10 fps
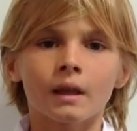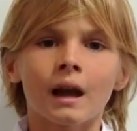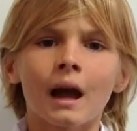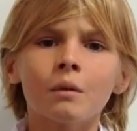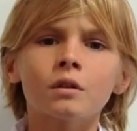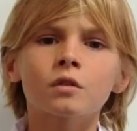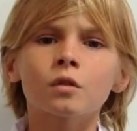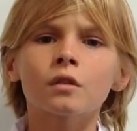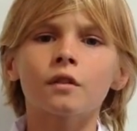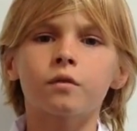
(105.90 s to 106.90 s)
Ours
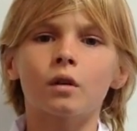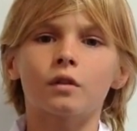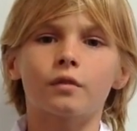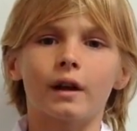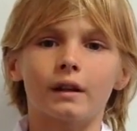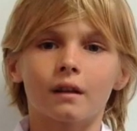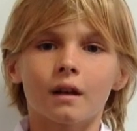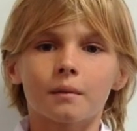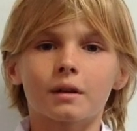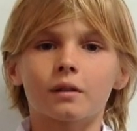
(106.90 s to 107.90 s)
sort of was right,
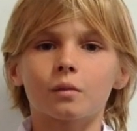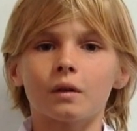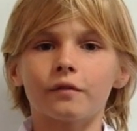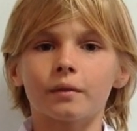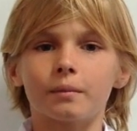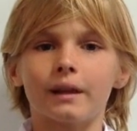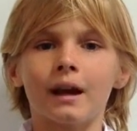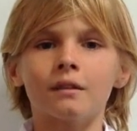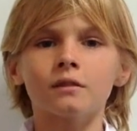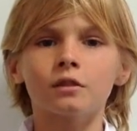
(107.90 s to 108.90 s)
because it went from
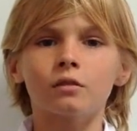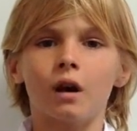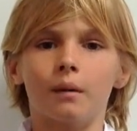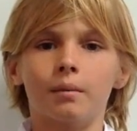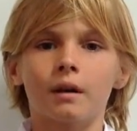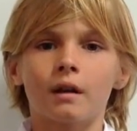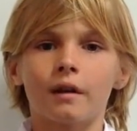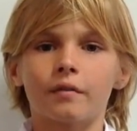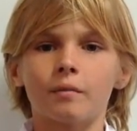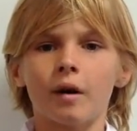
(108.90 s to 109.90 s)
down to up,
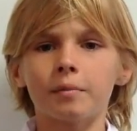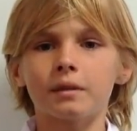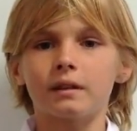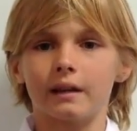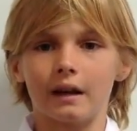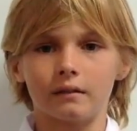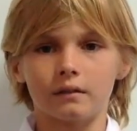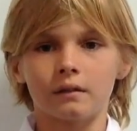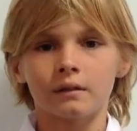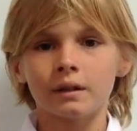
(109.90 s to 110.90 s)
and from up to down,
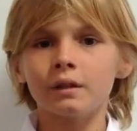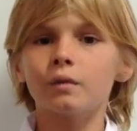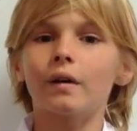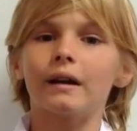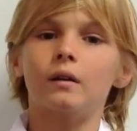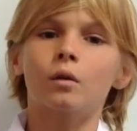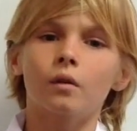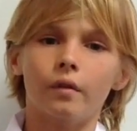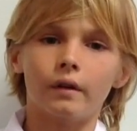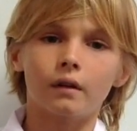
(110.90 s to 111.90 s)
in the right
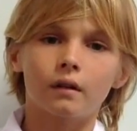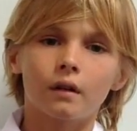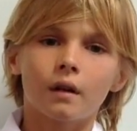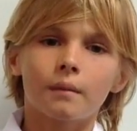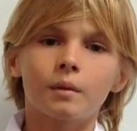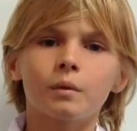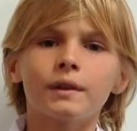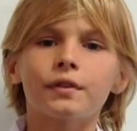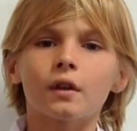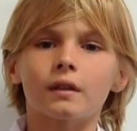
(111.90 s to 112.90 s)
order. But we
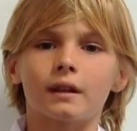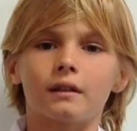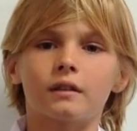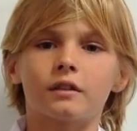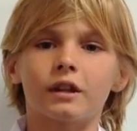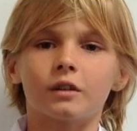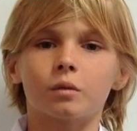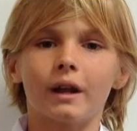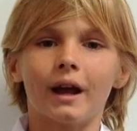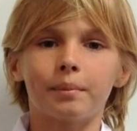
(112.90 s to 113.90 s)
thought that the change
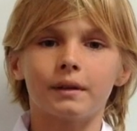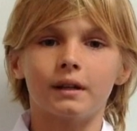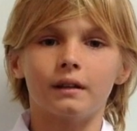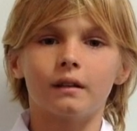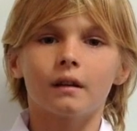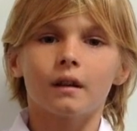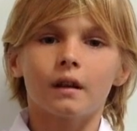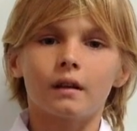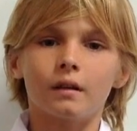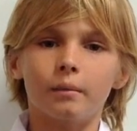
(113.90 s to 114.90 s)
would happen
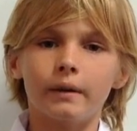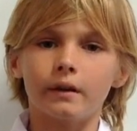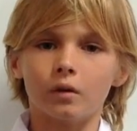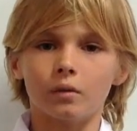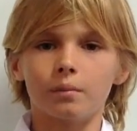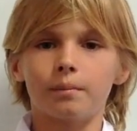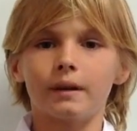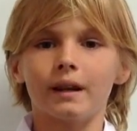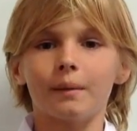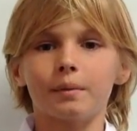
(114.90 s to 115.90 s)
in the middle, but
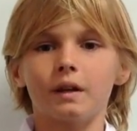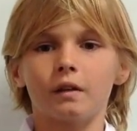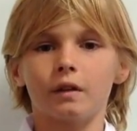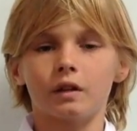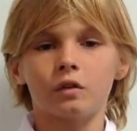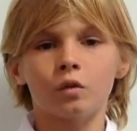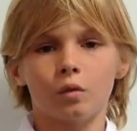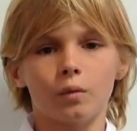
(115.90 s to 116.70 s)
it happened in grade 2.